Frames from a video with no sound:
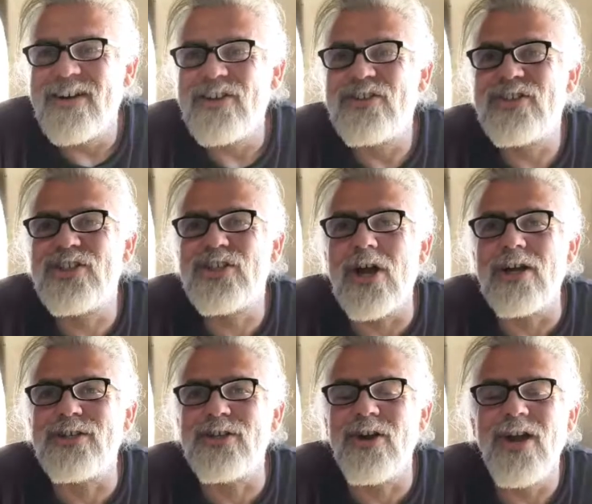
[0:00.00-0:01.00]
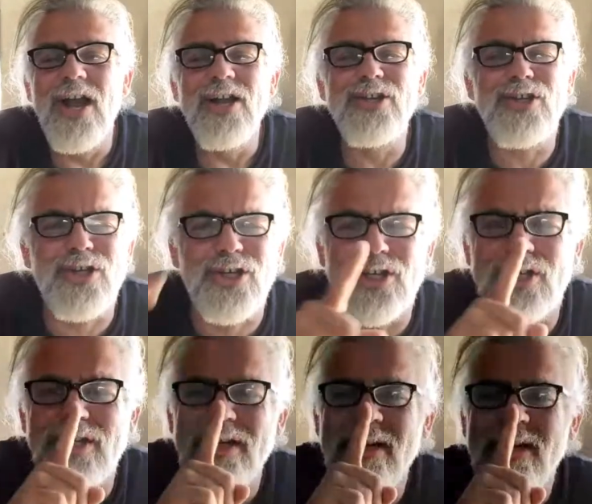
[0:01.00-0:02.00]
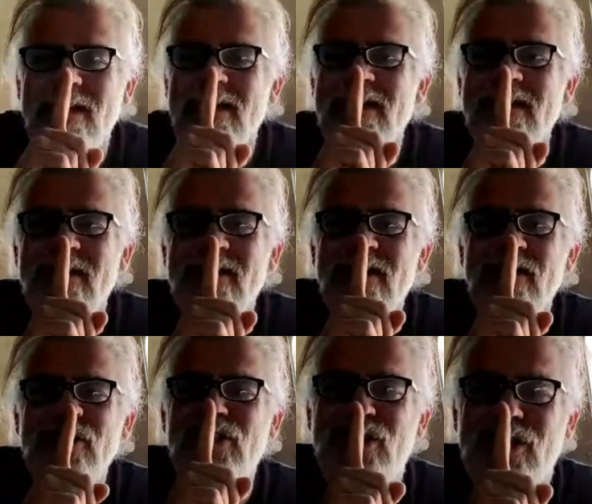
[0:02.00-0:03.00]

Slusher. There we go.